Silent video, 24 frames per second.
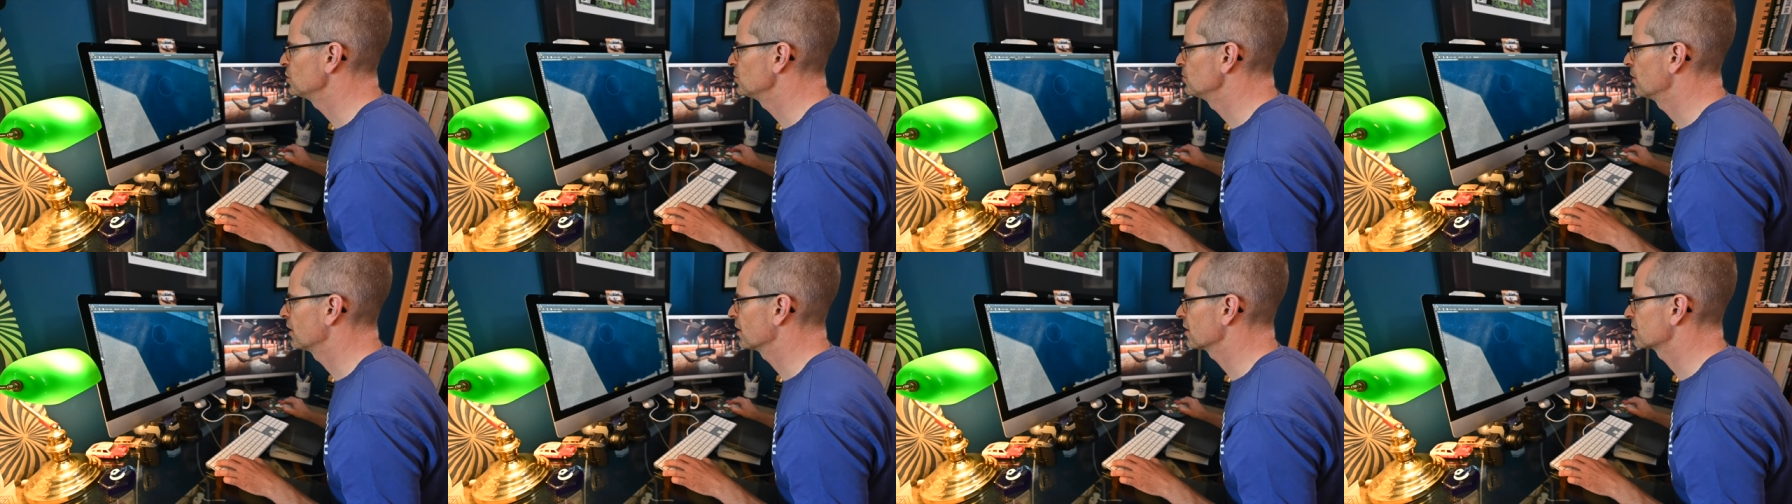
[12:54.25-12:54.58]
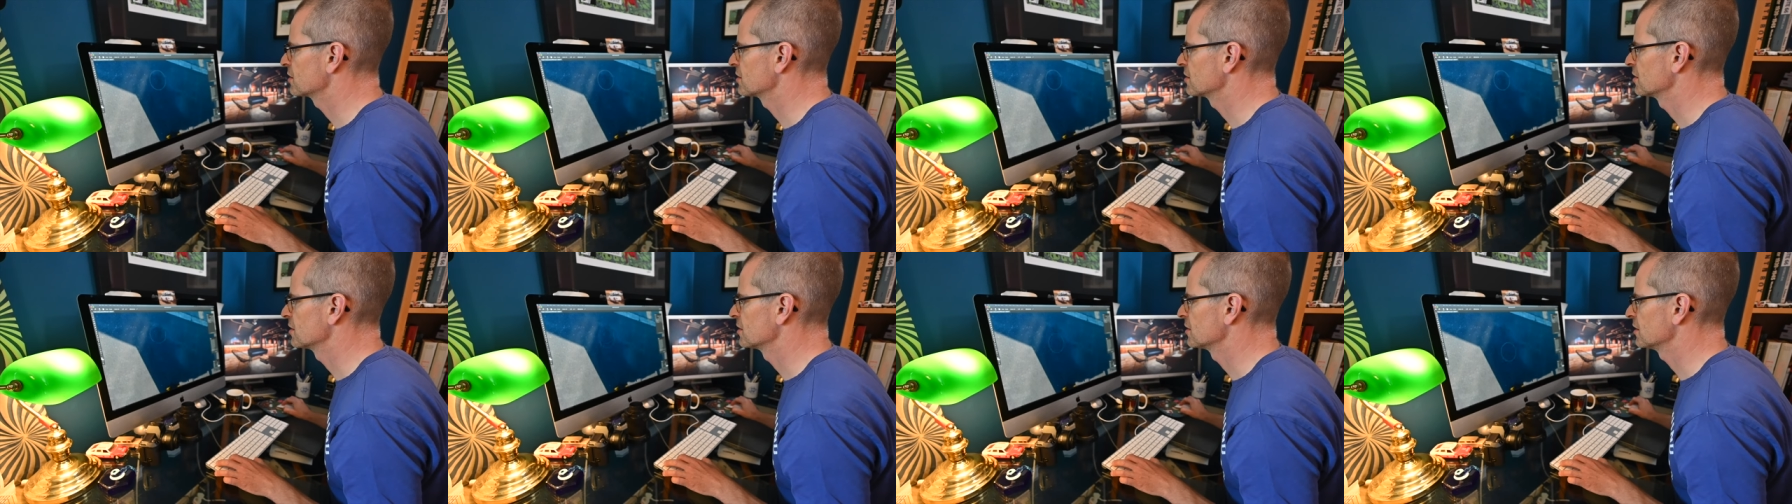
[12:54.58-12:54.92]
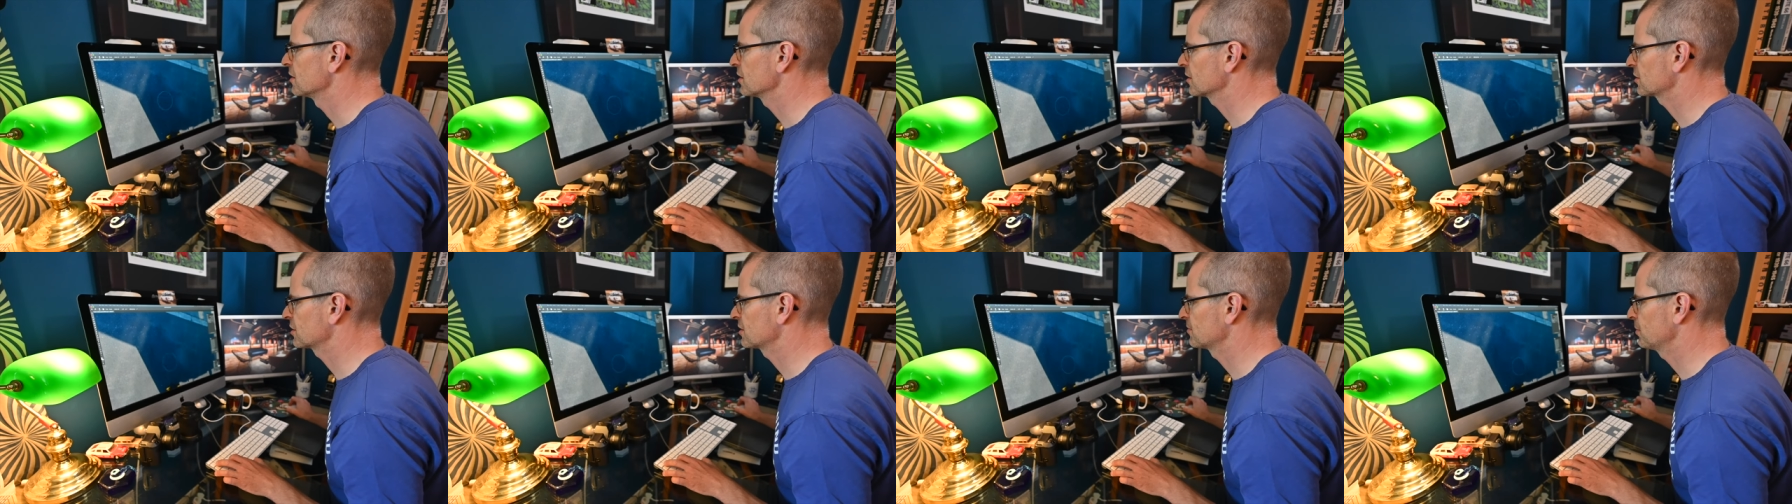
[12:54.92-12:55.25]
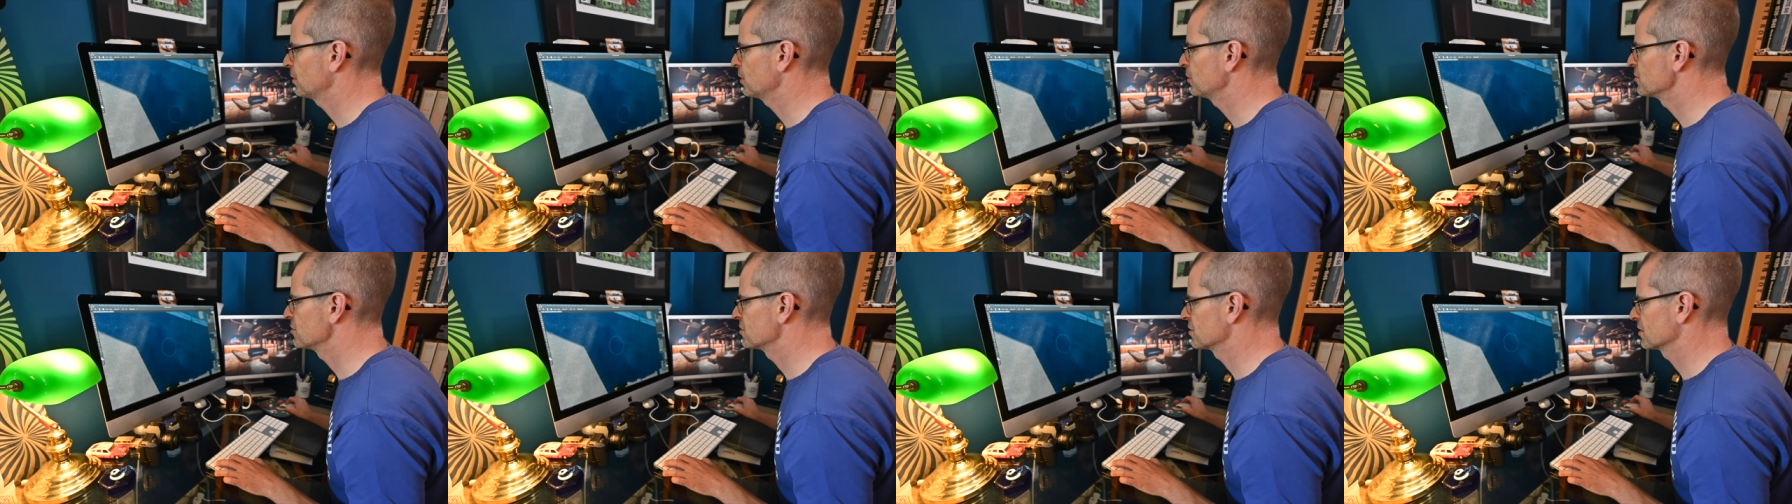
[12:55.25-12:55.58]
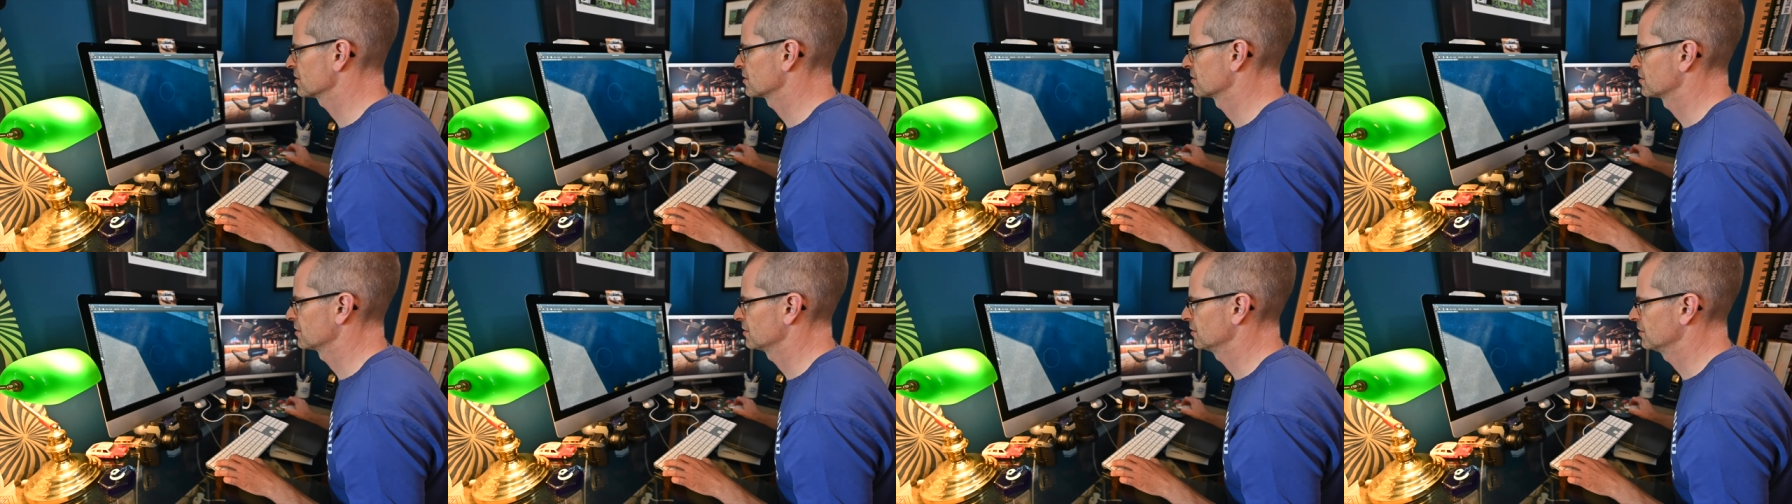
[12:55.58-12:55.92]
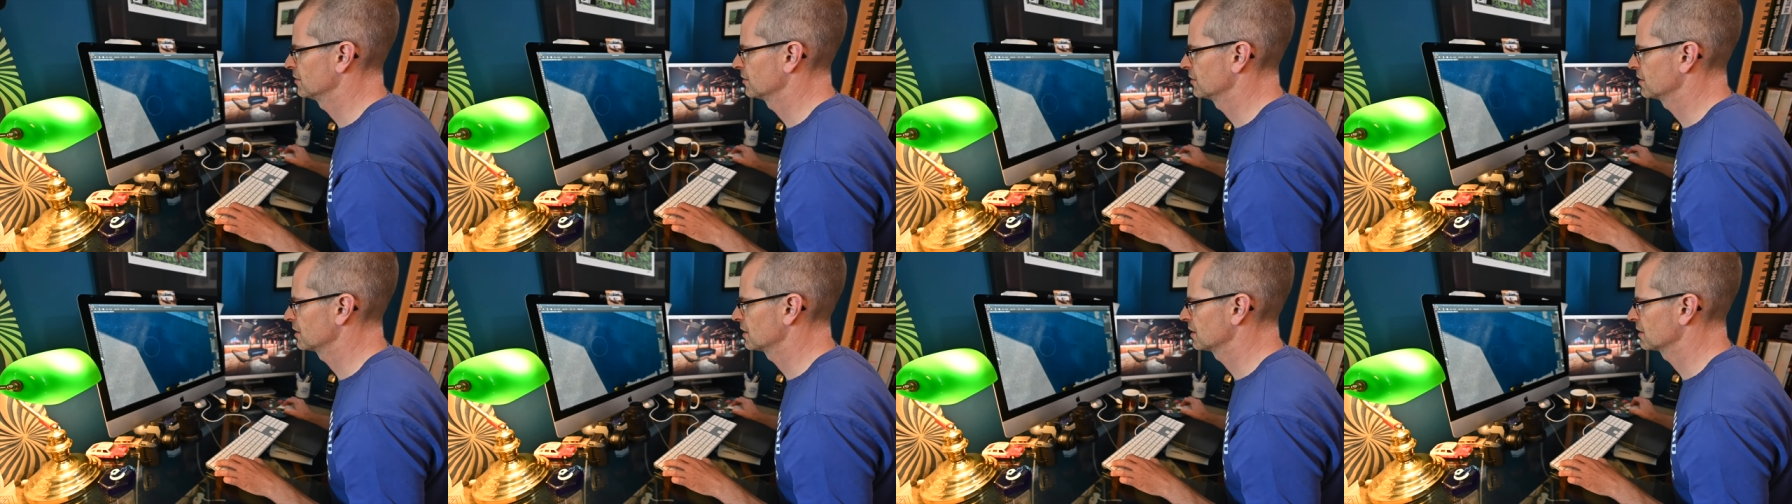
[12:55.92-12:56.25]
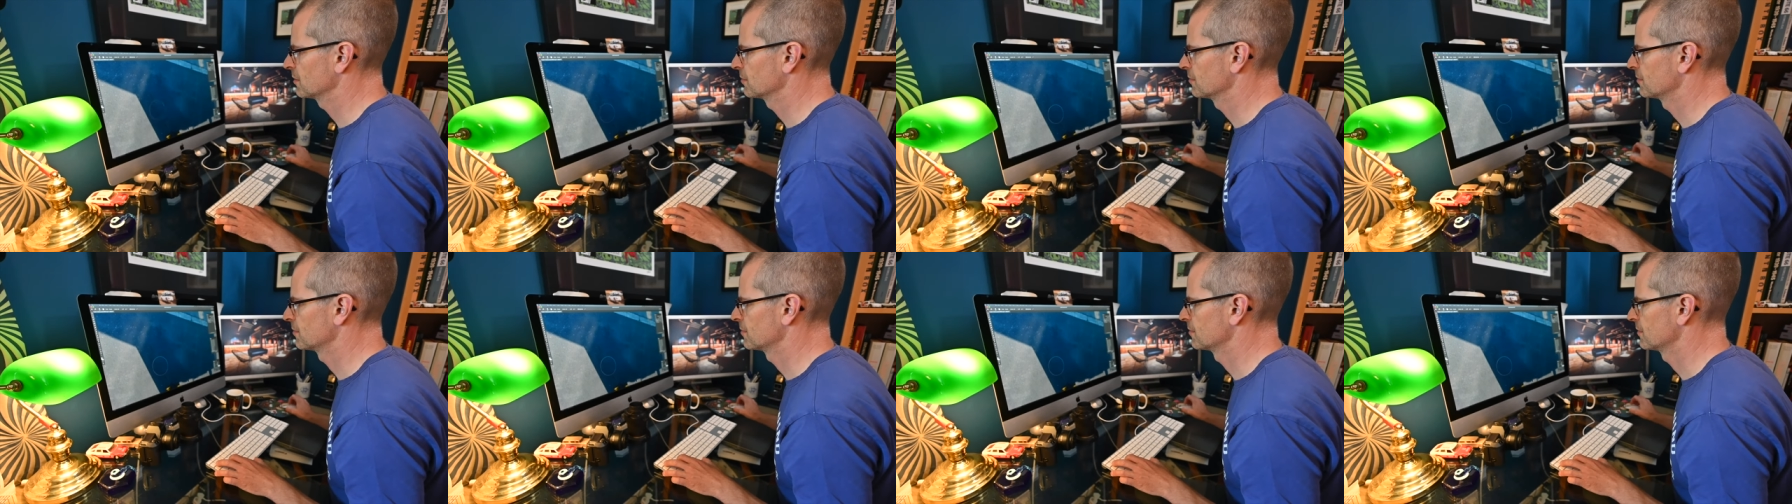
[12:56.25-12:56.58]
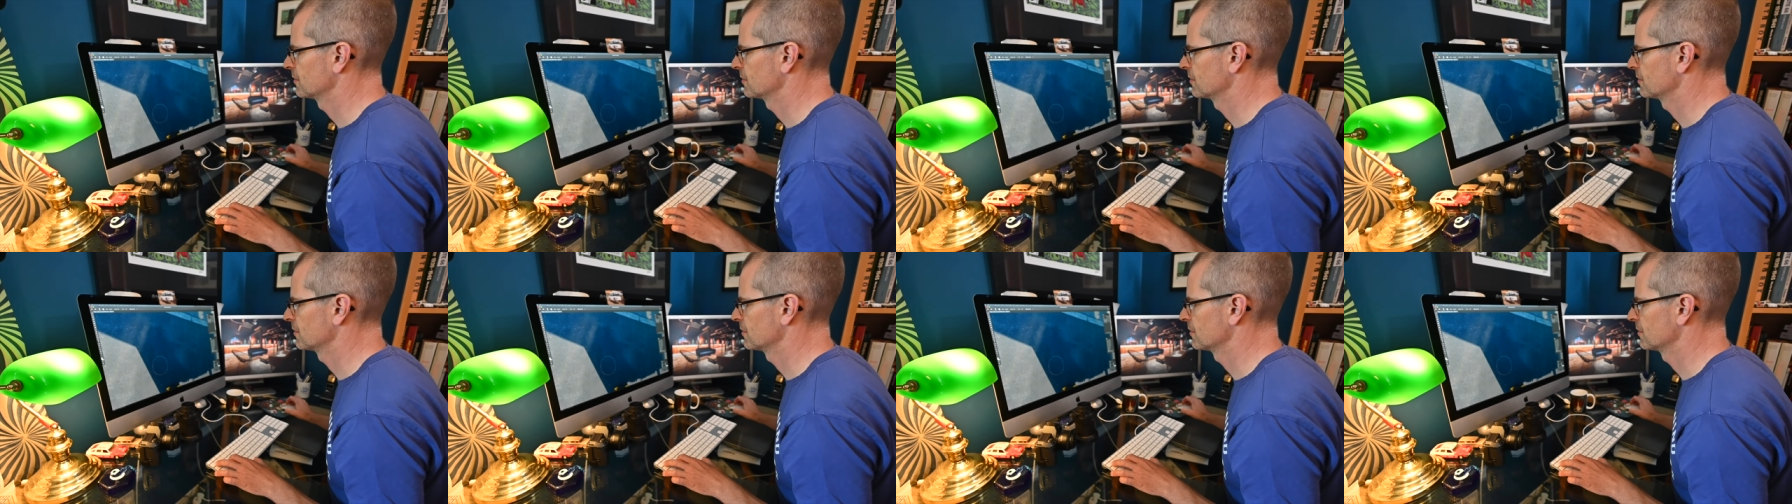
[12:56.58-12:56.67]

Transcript: much exposure on the um,